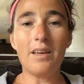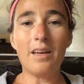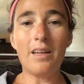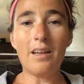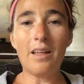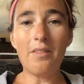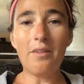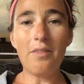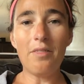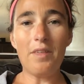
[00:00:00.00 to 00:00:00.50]

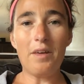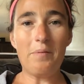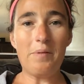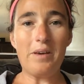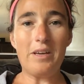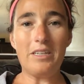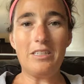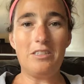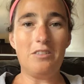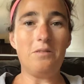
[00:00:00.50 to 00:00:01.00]
Another thing we
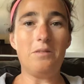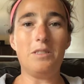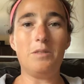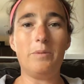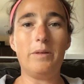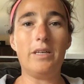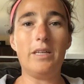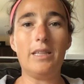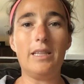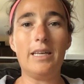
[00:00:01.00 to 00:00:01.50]
could do is
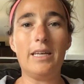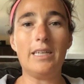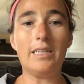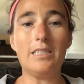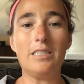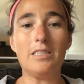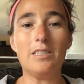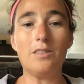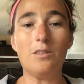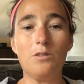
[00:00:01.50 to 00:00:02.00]
we could link
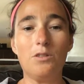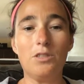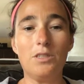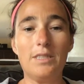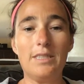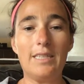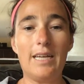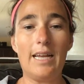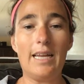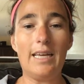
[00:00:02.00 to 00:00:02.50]
it to social
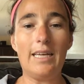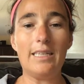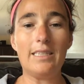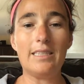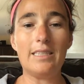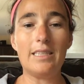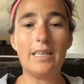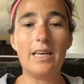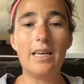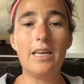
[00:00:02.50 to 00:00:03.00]

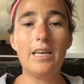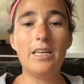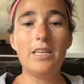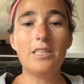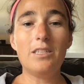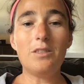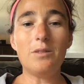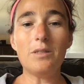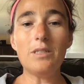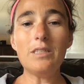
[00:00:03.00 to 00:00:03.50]
studies.
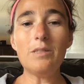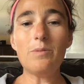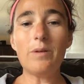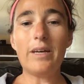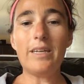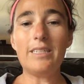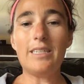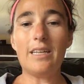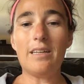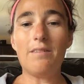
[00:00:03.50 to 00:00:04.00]
Students will
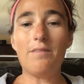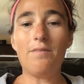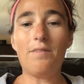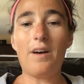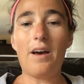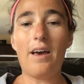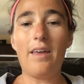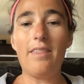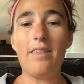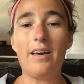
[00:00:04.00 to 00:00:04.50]

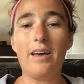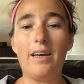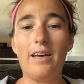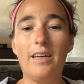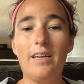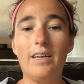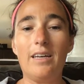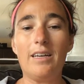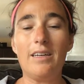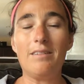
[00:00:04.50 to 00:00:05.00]
identify
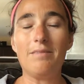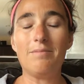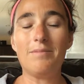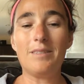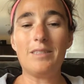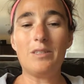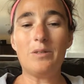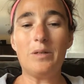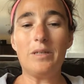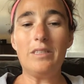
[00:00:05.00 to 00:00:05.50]
the
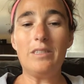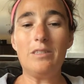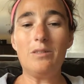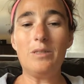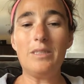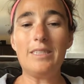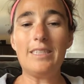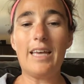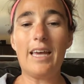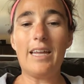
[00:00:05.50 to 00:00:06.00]
sorry,
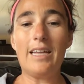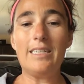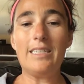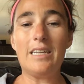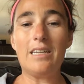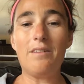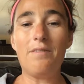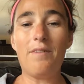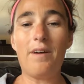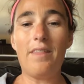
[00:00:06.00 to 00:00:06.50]
students can
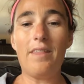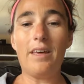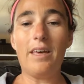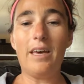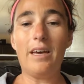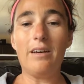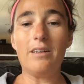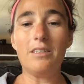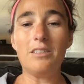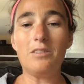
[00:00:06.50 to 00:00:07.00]
identify the
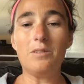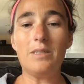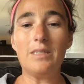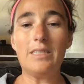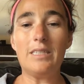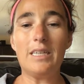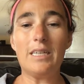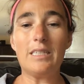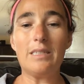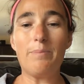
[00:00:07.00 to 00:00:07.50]

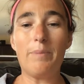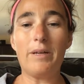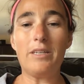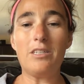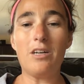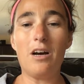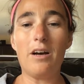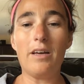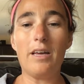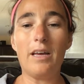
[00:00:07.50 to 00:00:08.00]
characteristics by
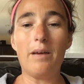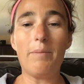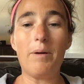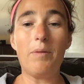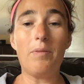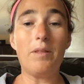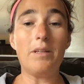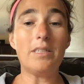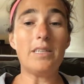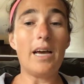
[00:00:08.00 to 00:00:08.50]
talking
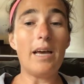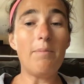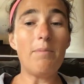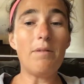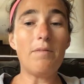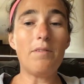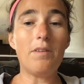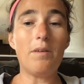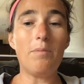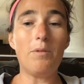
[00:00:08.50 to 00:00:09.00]
about the type
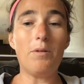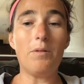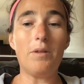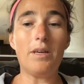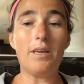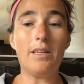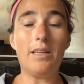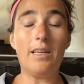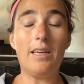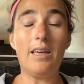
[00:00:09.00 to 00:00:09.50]
of
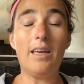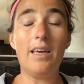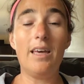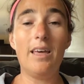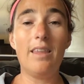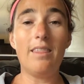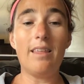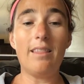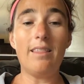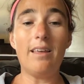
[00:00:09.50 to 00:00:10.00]
community
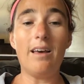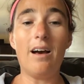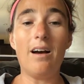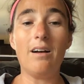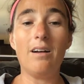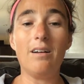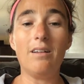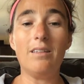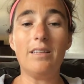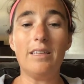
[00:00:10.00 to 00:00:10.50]
that the
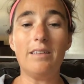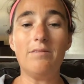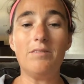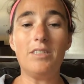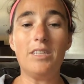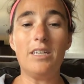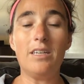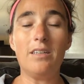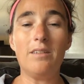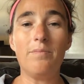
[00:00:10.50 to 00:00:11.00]
uncle
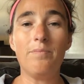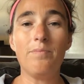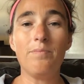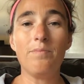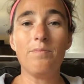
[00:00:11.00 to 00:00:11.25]
lived in.